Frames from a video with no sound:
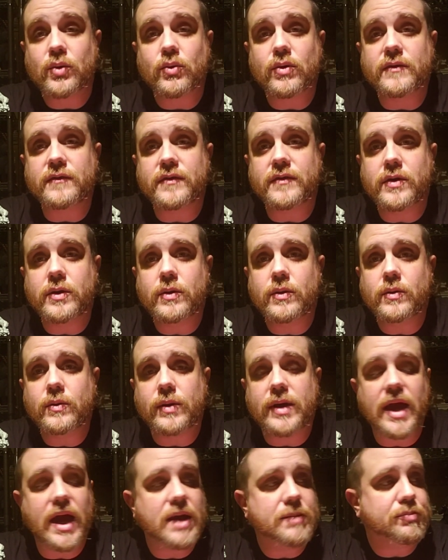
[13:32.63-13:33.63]
review,
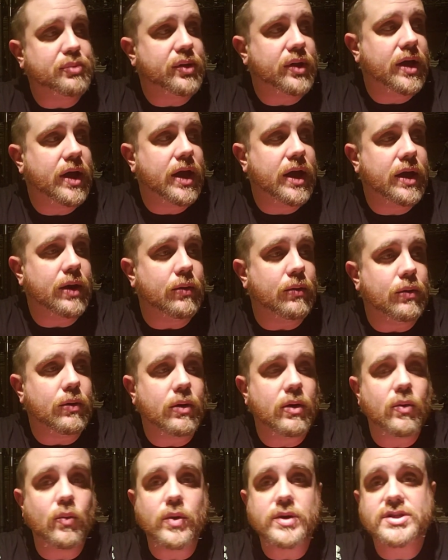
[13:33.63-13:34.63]
gameplay,
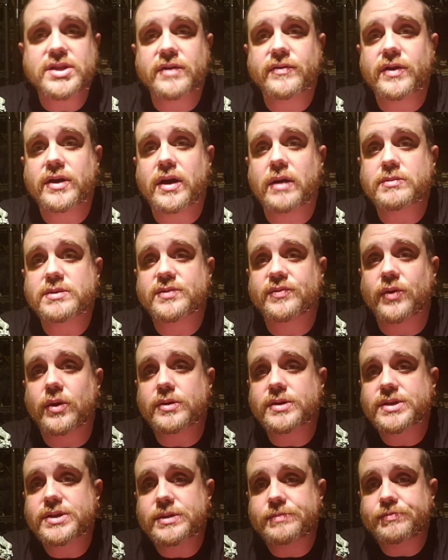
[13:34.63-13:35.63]
or whichever comes
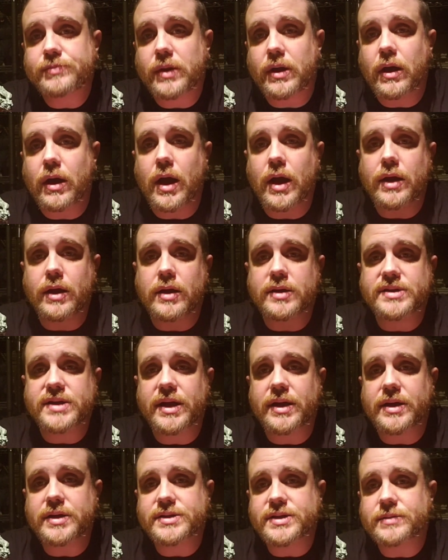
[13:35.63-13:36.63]
first. All right, y'all
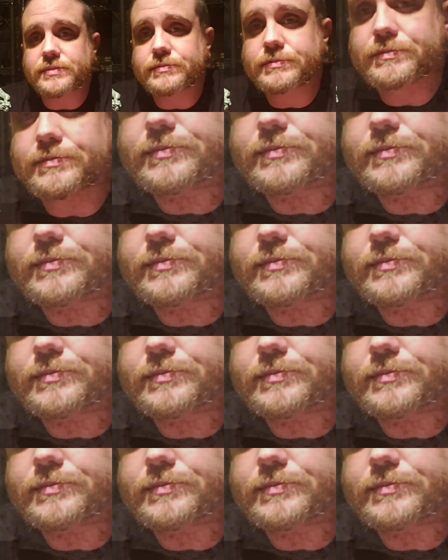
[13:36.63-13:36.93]
take it easy.